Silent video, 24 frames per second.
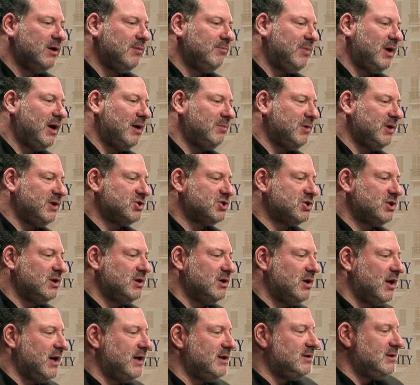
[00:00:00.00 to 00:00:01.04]
published in
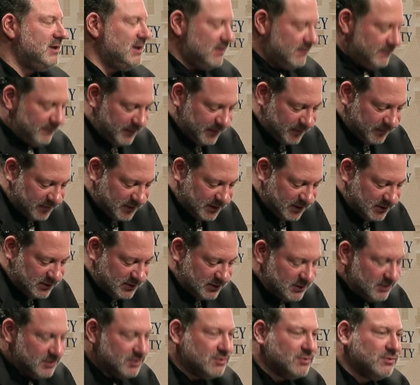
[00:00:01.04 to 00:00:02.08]

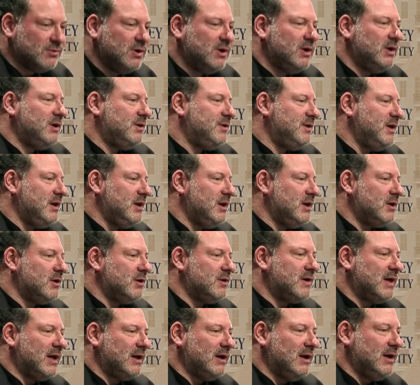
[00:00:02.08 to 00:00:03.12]
1952, the year
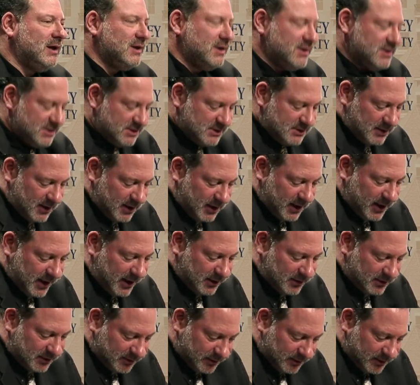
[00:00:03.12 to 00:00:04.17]
that Innes
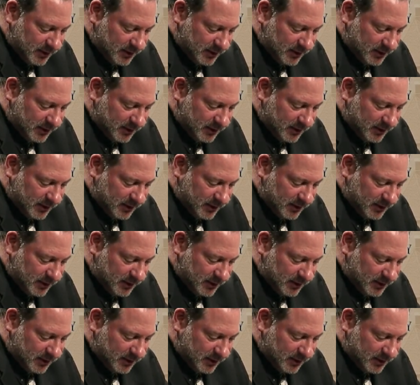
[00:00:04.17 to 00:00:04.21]
died.